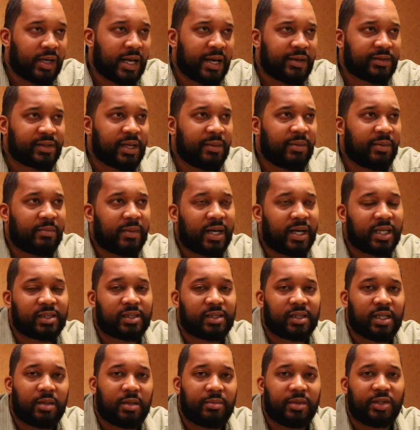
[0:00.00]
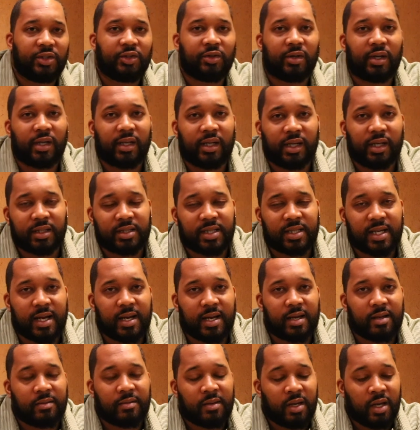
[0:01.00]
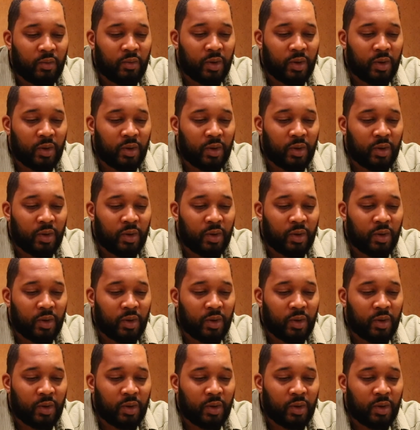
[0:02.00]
and I was keeping my son majority of the time.